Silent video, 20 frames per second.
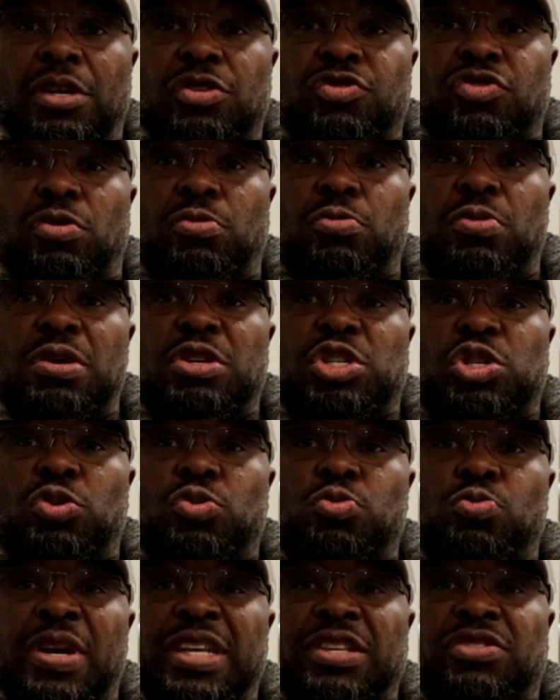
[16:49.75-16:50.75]
So we
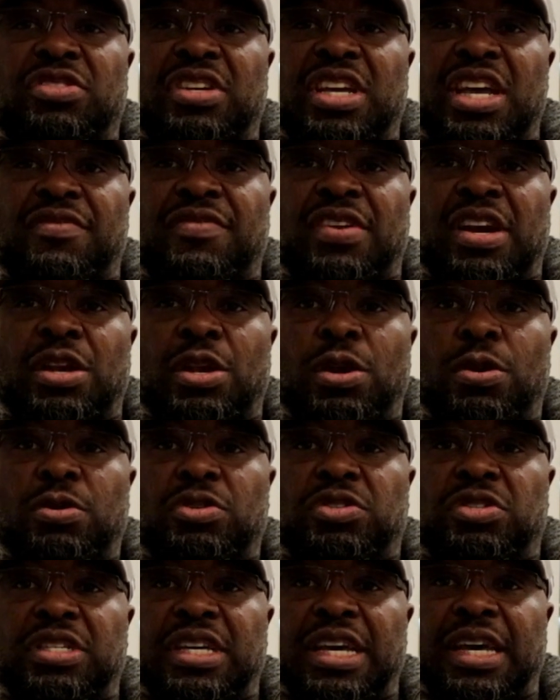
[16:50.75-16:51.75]
should win together and
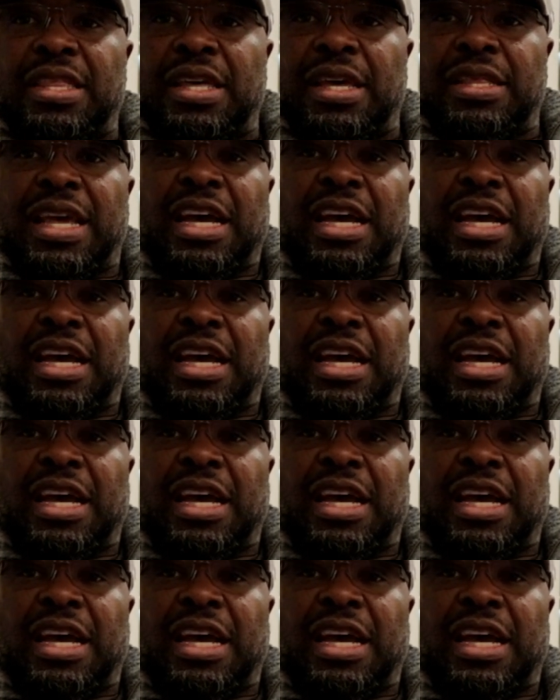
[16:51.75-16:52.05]
lose together.